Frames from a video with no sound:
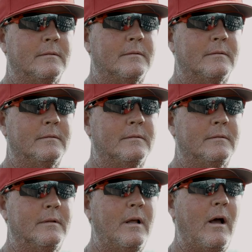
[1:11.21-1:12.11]
I wanted to
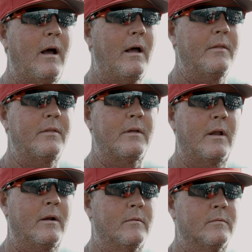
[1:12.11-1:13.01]
just see for
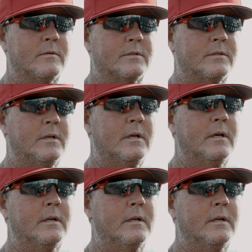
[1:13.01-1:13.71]
myself what he looked like.